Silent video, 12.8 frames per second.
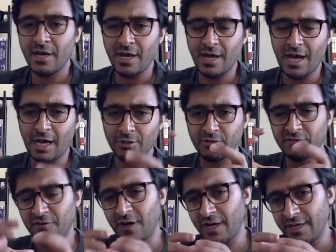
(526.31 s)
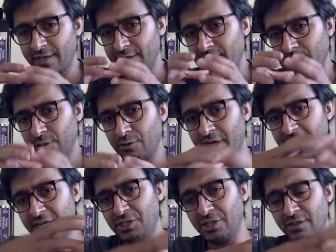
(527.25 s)
how to find
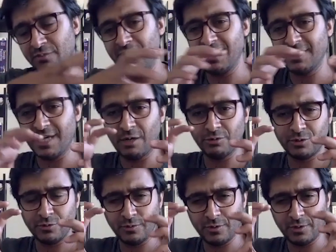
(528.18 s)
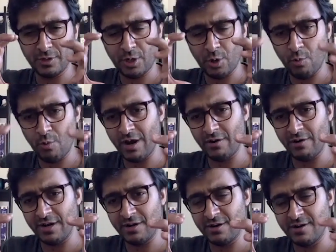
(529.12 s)
location based, how to
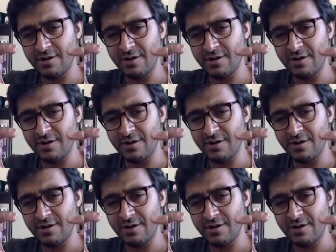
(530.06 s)
query